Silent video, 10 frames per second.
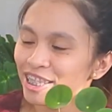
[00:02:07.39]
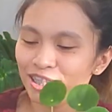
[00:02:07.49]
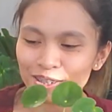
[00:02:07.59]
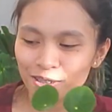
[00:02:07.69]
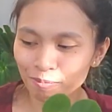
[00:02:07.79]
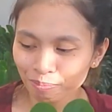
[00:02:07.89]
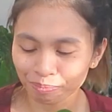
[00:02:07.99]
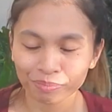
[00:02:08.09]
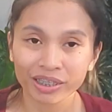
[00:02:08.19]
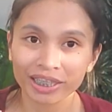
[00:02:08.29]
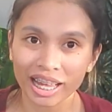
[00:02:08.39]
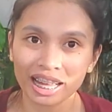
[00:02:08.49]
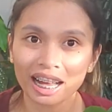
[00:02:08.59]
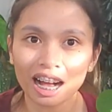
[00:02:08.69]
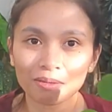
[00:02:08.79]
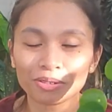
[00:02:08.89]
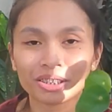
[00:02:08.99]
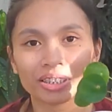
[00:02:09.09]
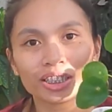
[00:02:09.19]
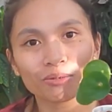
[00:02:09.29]
So yeah,
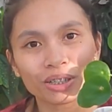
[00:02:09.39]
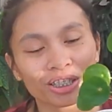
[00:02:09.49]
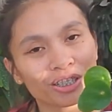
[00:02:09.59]
this one is